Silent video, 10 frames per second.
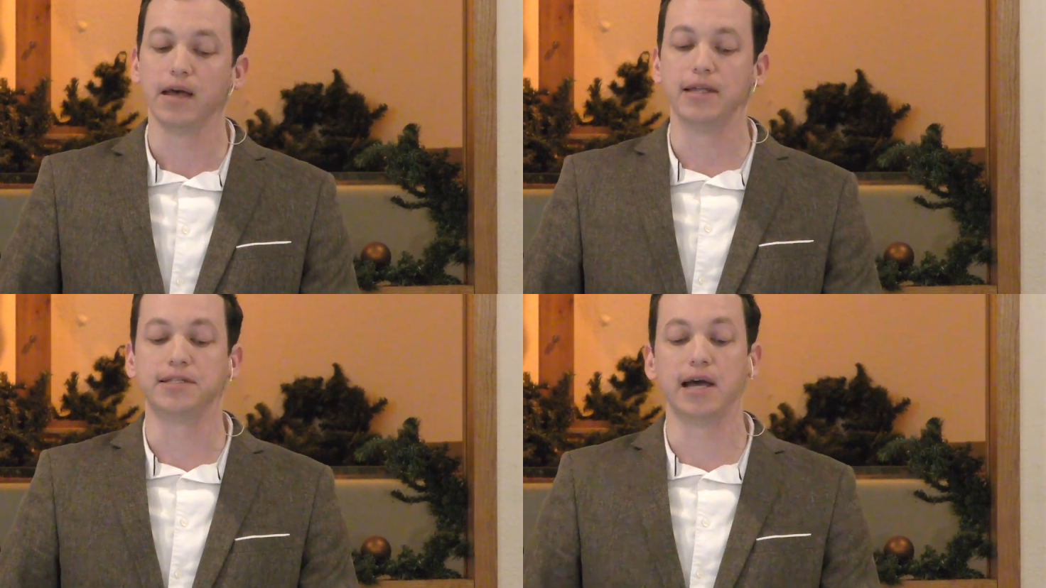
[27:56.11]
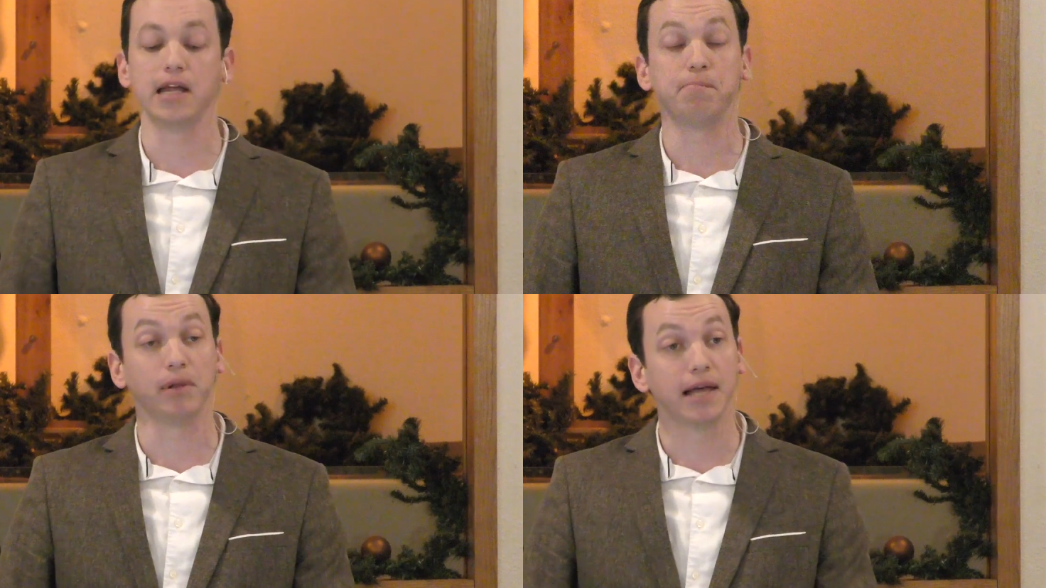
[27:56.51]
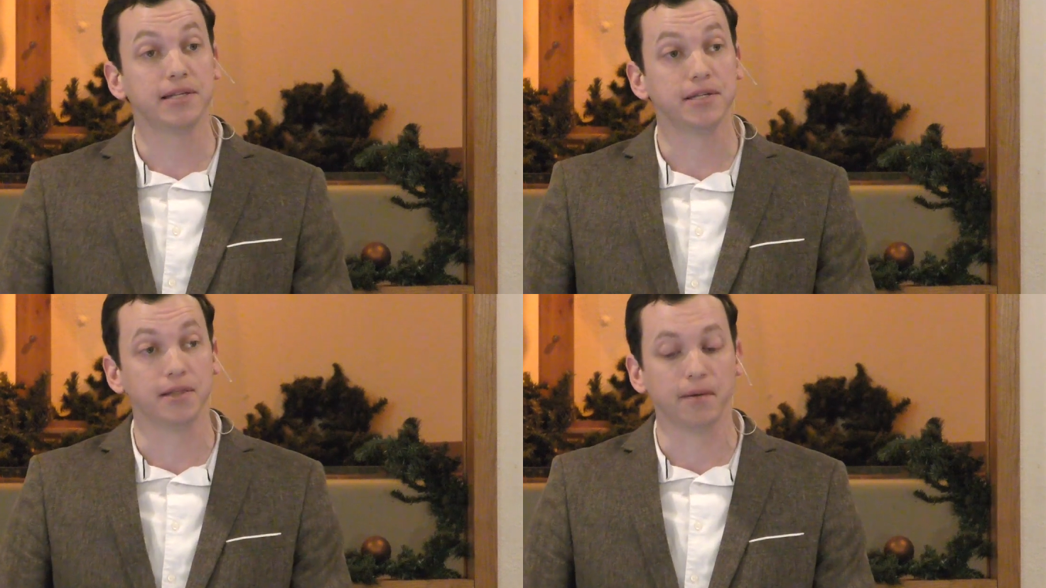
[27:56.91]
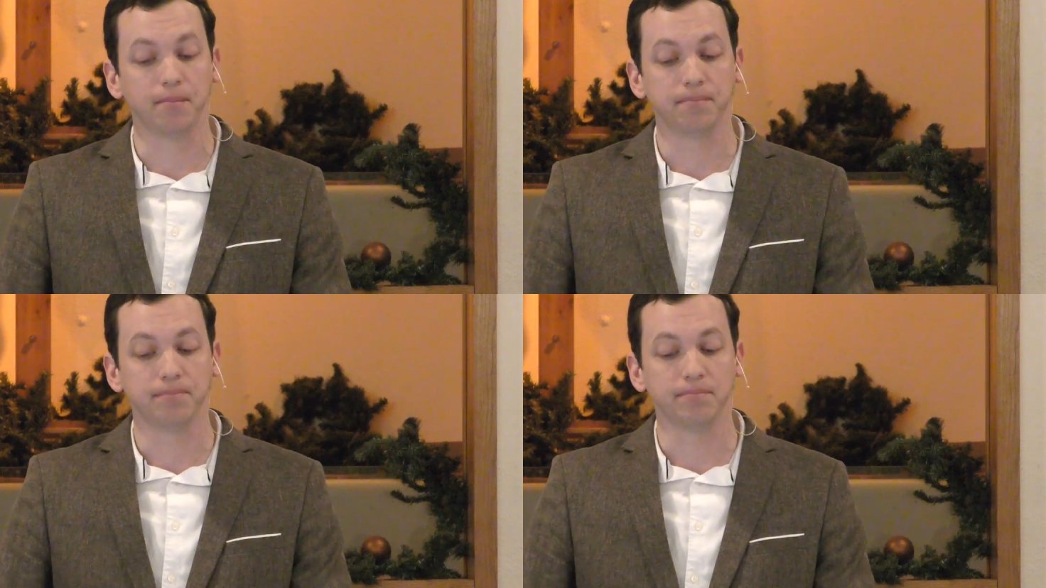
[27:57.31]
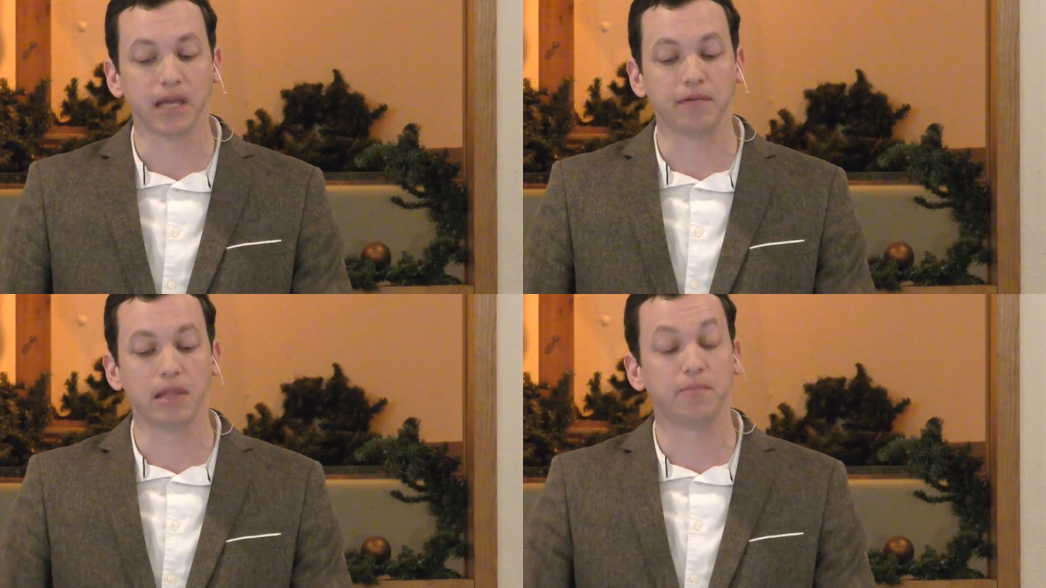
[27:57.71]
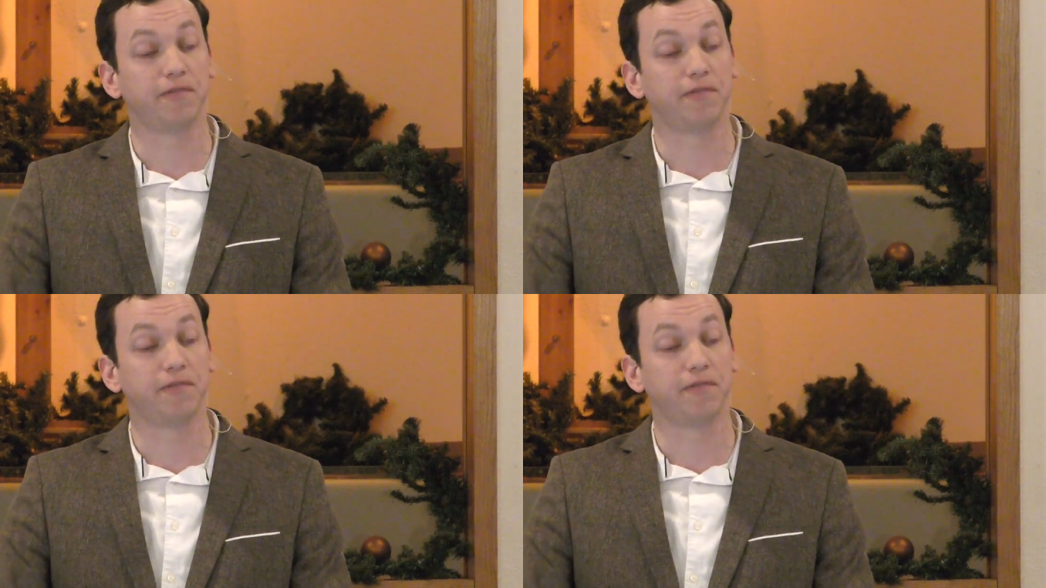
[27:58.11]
Instead, he blesses them, giving them